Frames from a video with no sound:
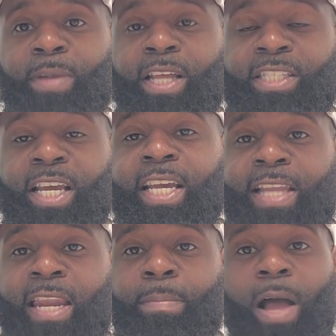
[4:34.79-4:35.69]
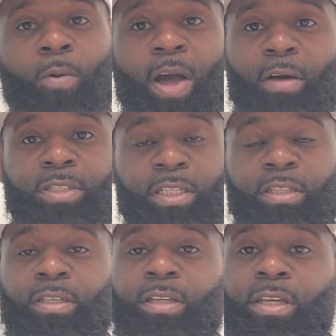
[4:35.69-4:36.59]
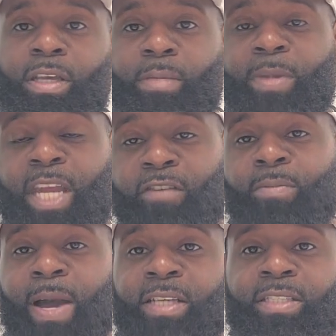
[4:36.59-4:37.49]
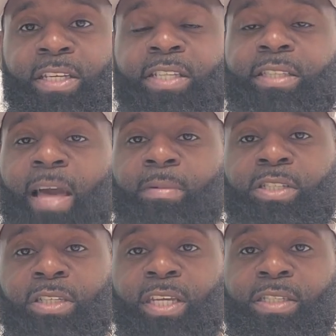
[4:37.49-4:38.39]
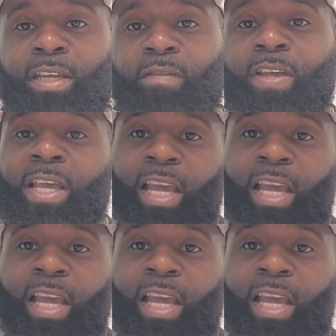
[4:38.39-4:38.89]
Kentucky not a powerhouse either, but everybody's still establishing themselves,